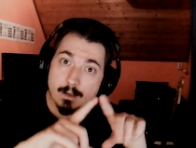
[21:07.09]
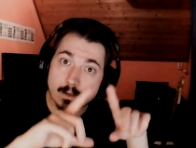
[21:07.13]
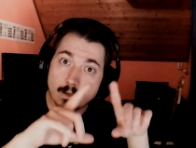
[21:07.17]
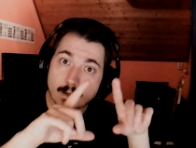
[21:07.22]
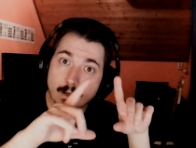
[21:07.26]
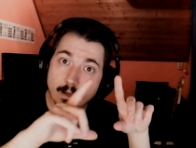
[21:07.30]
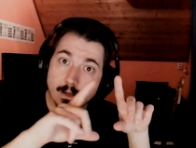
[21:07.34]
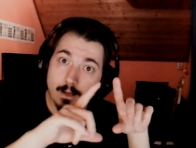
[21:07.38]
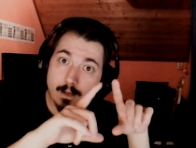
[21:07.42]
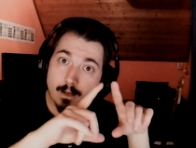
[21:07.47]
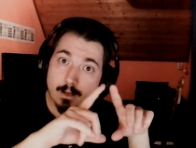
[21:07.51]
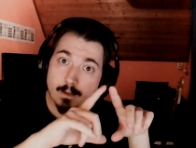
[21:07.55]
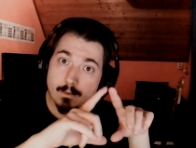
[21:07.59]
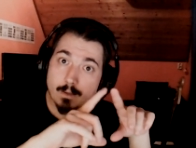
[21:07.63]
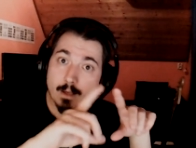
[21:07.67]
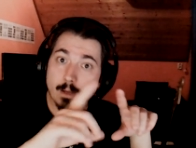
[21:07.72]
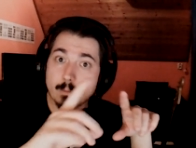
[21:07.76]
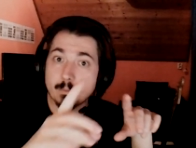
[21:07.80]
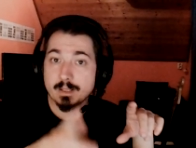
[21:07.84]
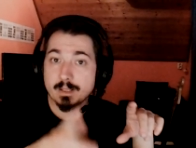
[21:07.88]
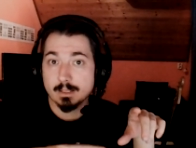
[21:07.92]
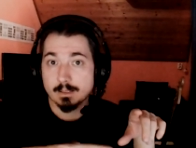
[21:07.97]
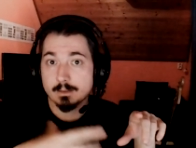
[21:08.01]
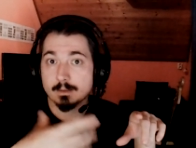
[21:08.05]
I
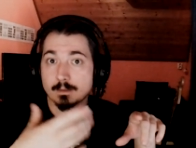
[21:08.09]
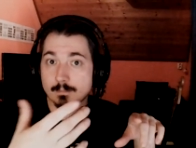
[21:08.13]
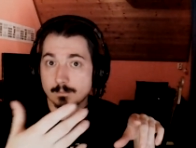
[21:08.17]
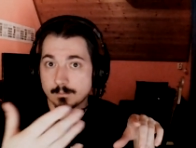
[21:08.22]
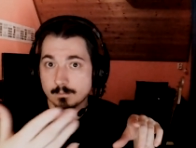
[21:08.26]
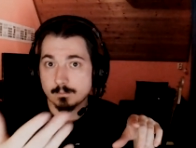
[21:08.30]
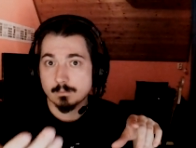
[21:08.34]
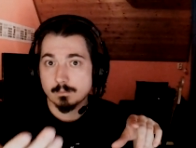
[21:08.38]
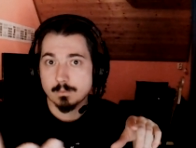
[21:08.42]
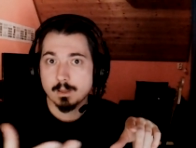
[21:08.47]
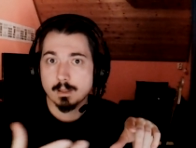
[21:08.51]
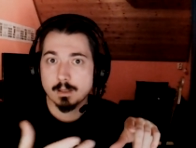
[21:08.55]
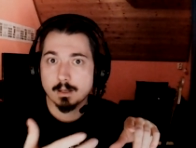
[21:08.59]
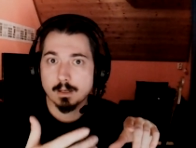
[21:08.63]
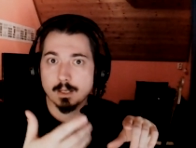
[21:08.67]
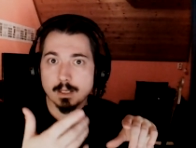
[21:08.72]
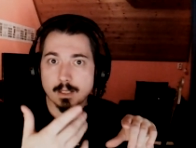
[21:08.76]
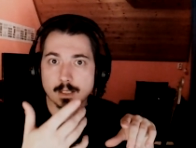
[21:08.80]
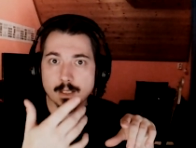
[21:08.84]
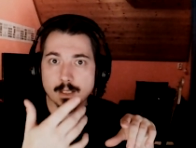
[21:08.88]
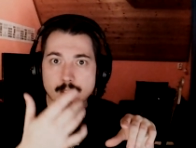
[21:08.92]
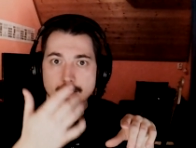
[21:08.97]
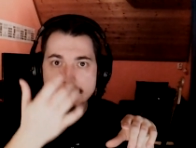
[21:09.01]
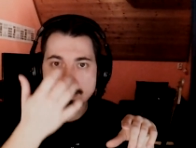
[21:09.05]
mean,
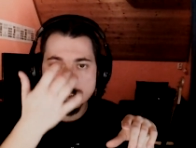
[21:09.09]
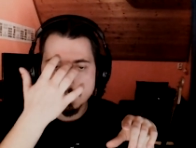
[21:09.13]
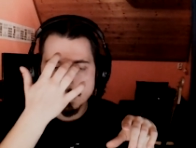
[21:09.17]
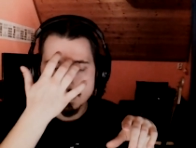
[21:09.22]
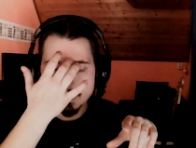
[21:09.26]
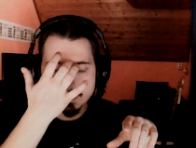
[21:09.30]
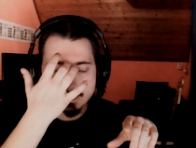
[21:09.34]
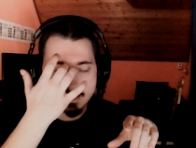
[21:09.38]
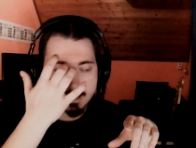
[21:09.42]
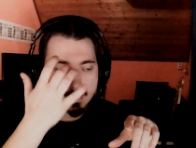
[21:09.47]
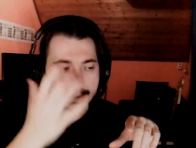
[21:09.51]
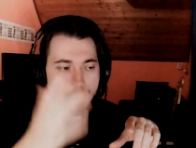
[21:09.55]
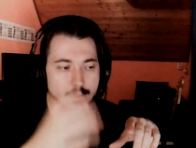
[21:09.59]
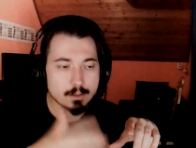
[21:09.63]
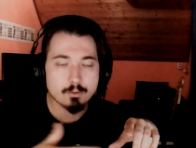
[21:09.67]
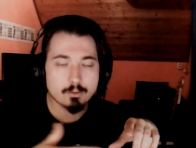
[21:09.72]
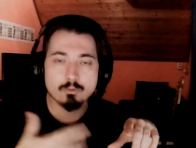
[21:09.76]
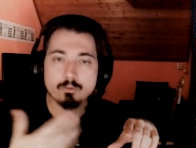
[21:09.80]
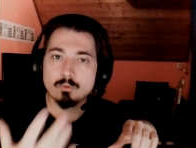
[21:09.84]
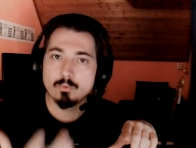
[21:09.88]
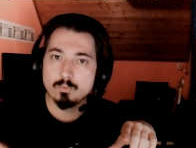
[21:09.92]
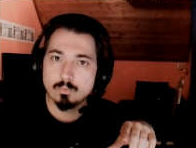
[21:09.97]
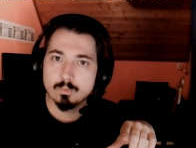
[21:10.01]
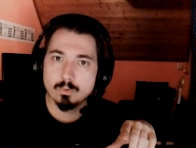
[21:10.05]
it's a
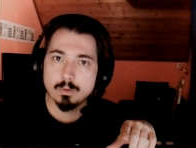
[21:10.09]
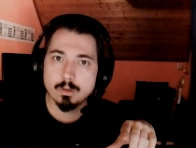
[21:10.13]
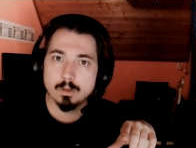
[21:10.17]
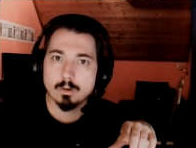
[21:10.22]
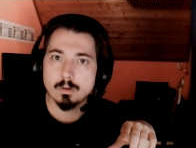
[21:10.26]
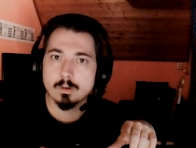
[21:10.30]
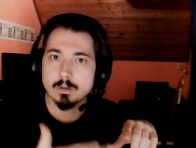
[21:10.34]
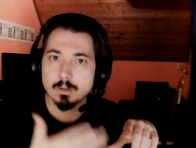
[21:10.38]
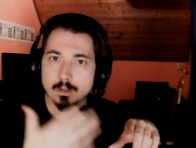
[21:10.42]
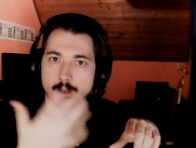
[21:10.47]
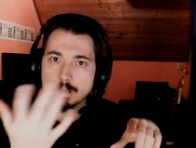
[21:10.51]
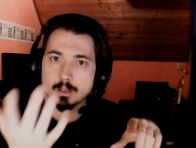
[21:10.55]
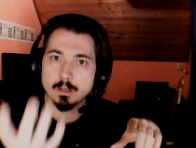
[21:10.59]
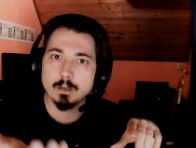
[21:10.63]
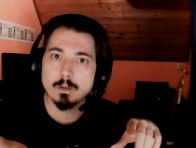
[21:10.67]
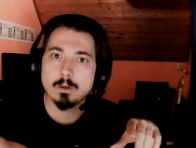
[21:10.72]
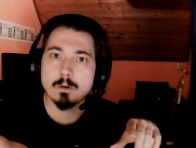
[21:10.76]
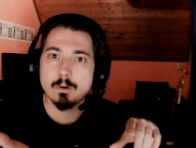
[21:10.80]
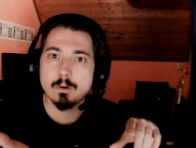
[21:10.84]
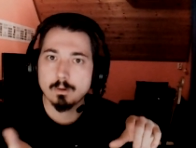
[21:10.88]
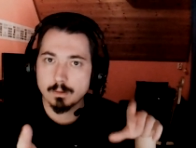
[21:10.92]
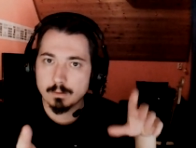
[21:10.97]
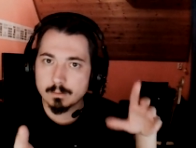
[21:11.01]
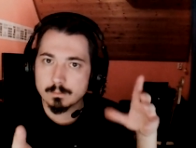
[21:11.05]
rule or a
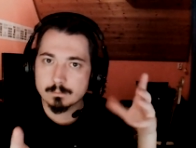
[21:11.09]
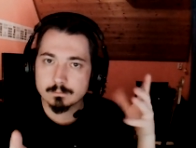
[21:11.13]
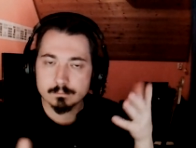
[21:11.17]
law